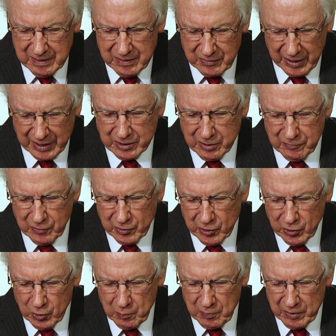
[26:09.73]
Thank you for the
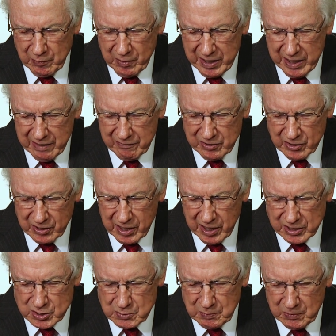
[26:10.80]
hope that we have in the
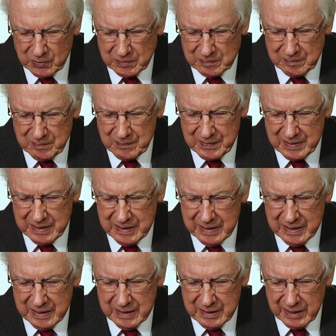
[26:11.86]
gospel
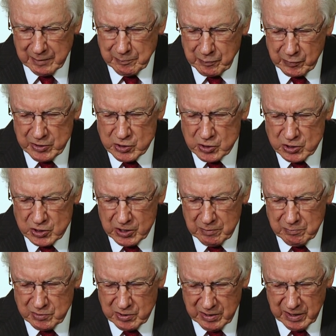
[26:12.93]
that preaches
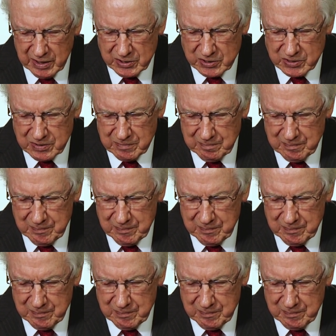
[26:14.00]
him to us.